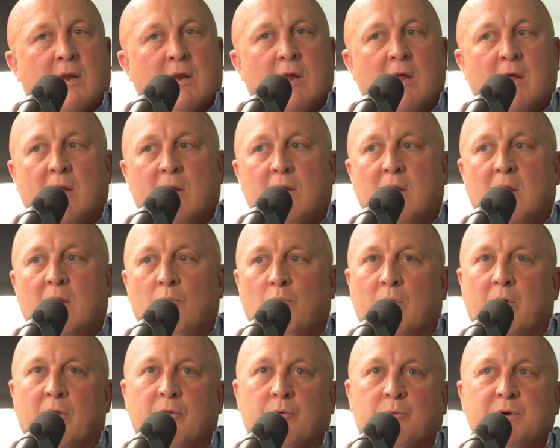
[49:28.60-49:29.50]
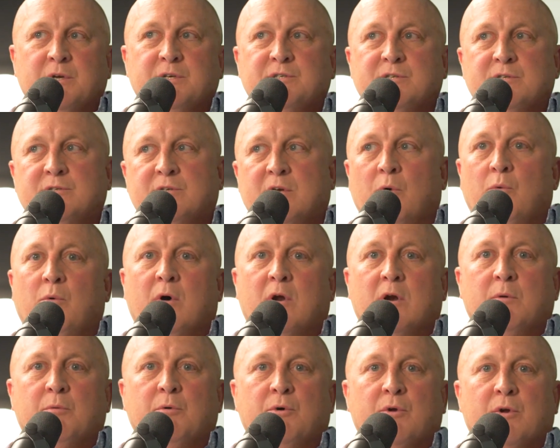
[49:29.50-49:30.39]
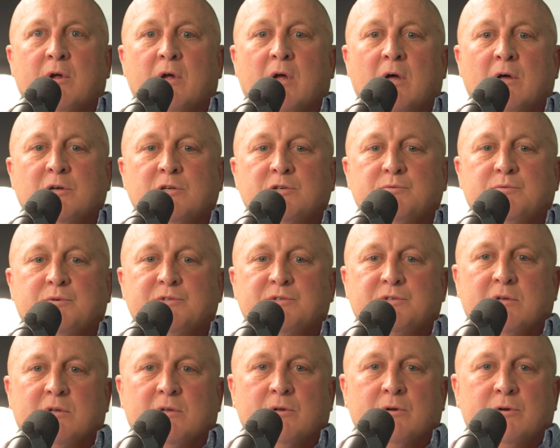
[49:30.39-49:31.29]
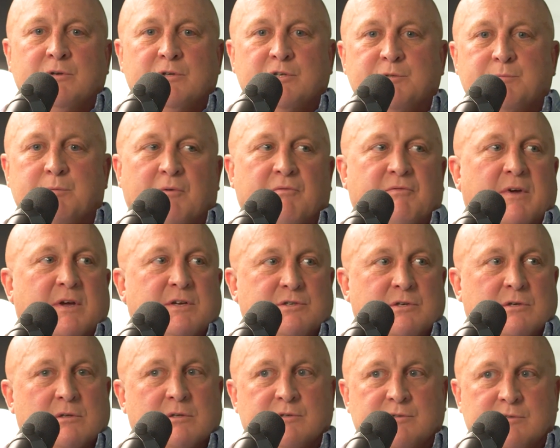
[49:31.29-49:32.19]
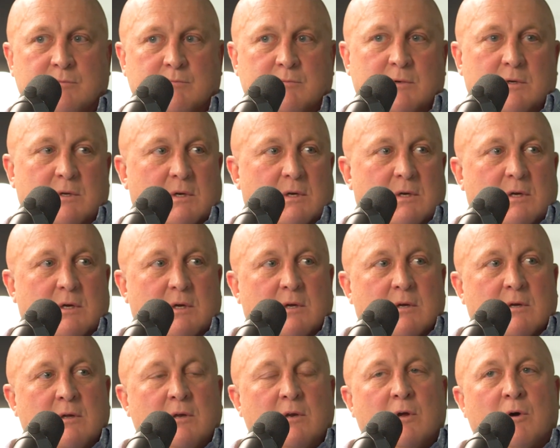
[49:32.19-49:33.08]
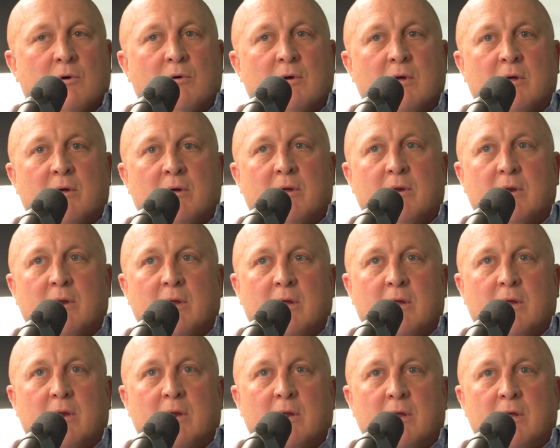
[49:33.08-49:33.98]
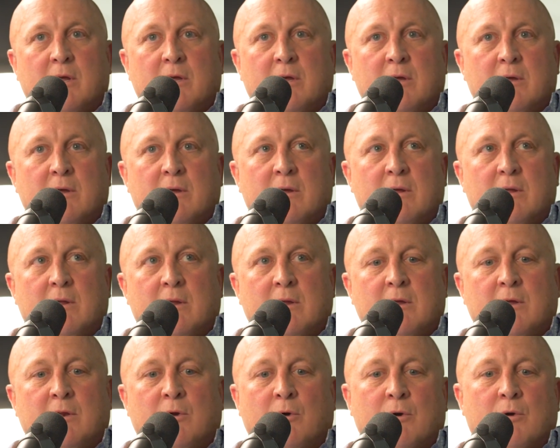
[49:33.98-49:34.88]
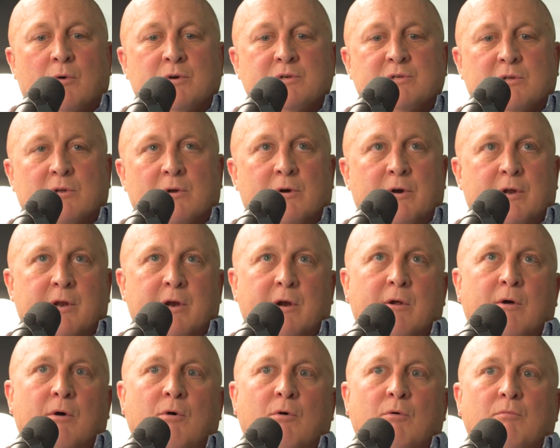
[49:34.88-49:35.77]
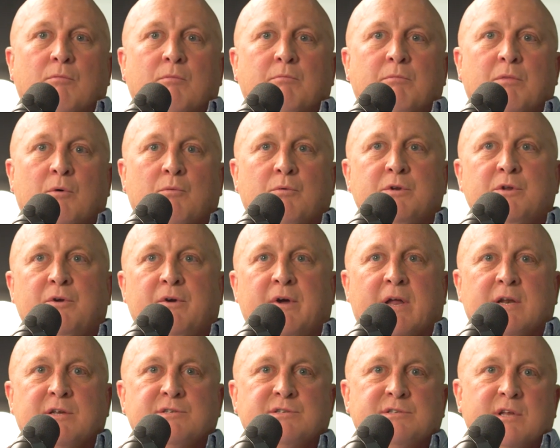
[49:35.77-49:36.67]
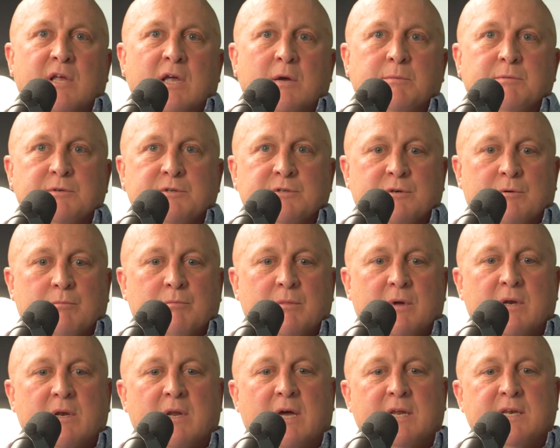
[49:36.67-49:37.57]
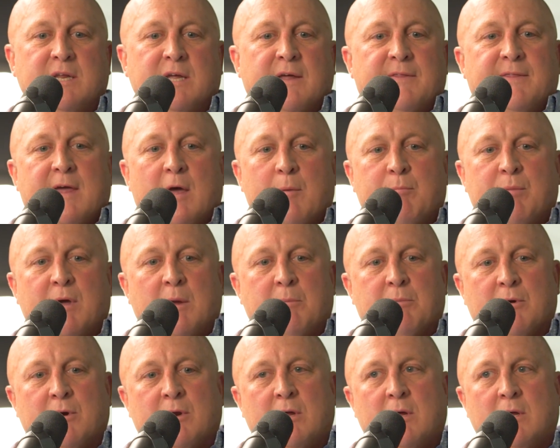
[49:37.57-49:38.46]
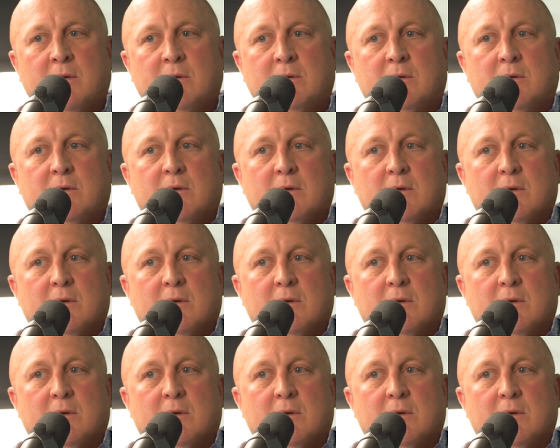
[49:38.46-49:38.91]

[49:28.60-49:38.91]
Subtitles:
And one of the reasons I wanted them to go to college was to learn this professionalism. You know, you don't always learn it at home, but when you got to stay up until midnight to get that paper done.